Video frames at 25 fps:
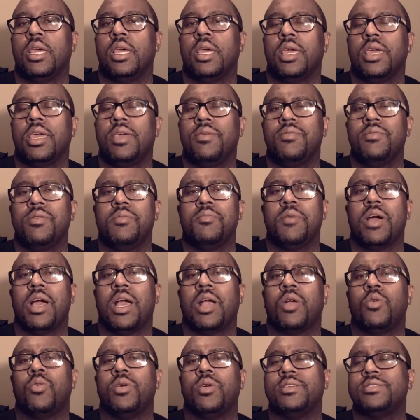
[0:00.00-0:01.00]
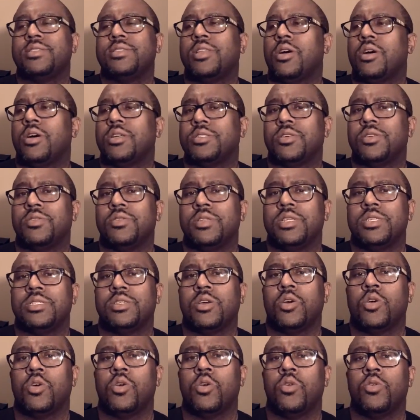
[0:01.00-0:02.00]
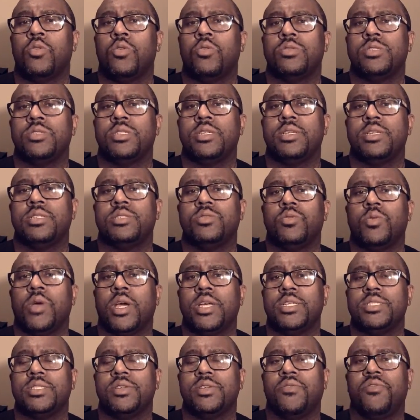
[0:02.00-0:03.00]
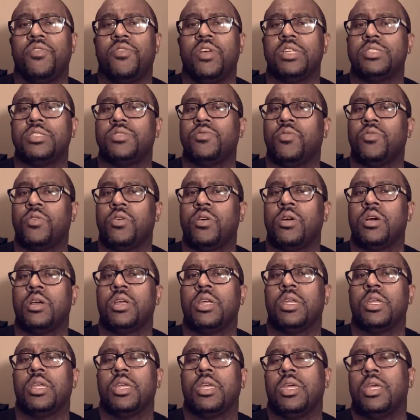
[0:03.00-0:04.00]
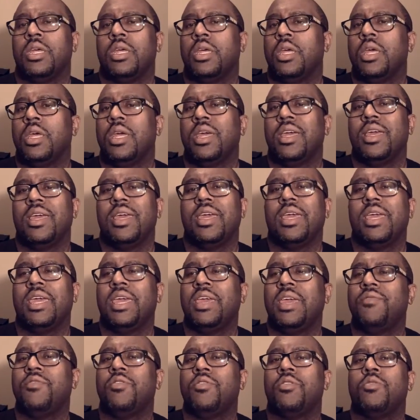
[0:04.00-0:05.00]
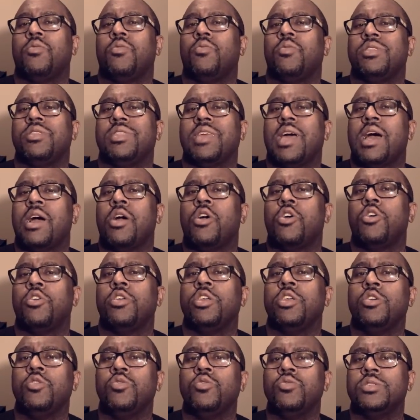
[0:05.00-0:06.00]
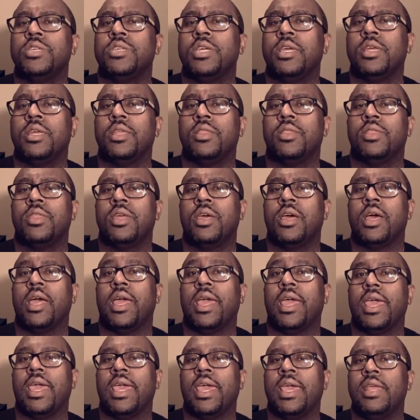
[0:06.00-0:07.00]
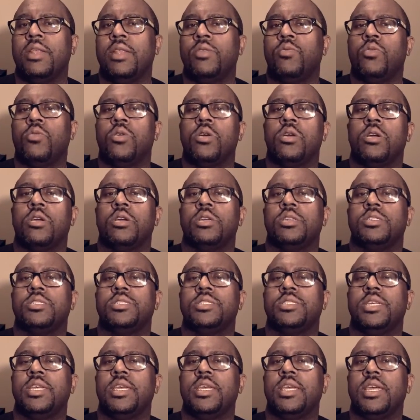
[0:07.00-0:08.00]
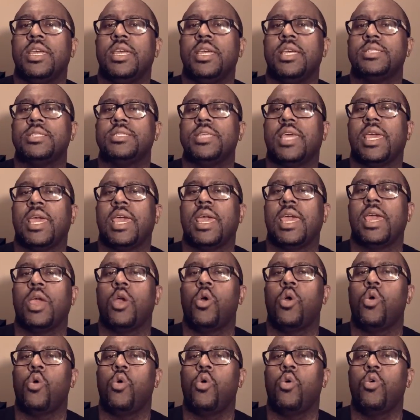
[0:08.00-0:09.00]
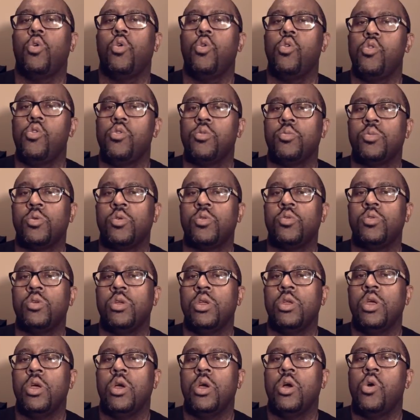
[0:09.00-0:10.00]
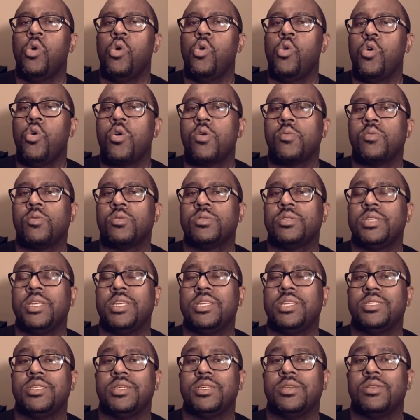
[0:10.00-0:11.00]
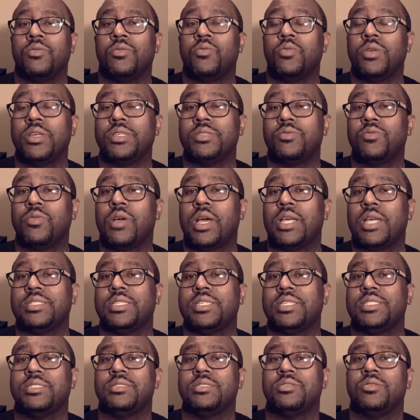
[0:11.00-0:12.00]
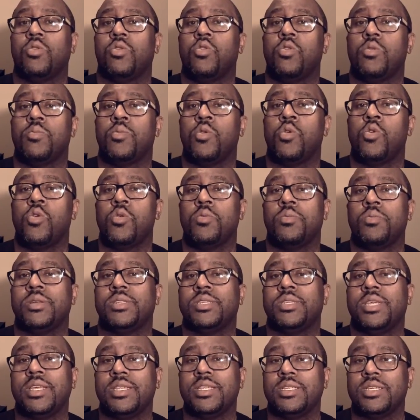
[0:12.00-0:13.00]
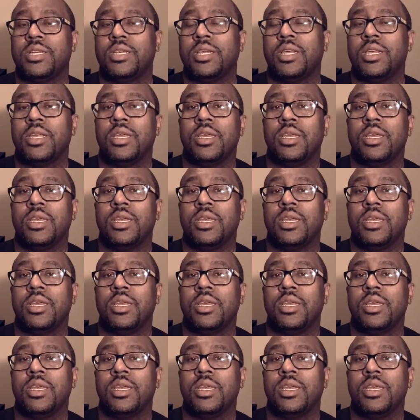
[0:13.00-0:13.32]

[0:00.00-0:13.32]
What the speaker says: Give you my quick thoughts on this whole situation. First of all, even without her using the N word, she is a horrible, horrible teacher. And the reason why I say she's a horrible, horrible teacher